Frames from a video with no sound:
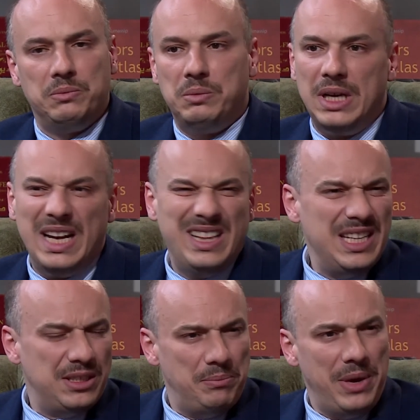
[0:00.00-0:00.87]
at
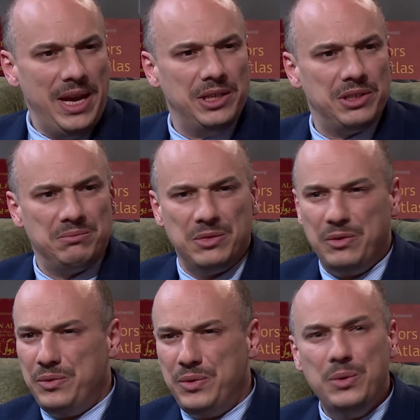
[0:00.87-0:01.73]
least a page,
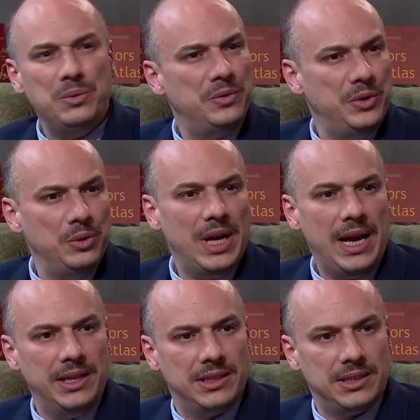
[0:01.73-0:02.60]
few
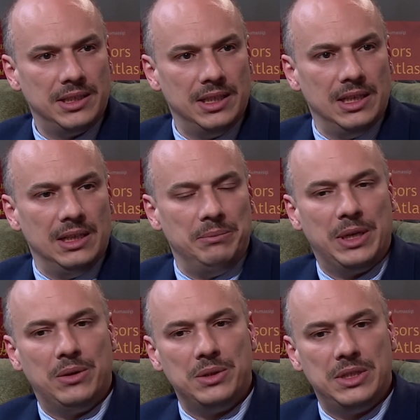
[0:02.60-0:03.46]
lines,
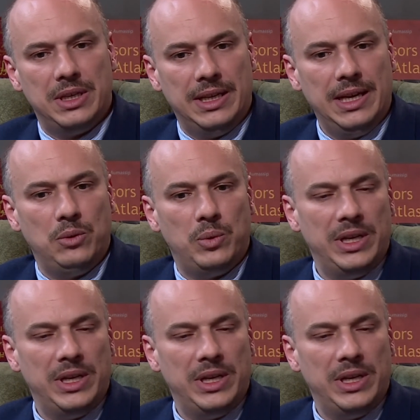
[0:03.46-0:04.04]
because the kid, when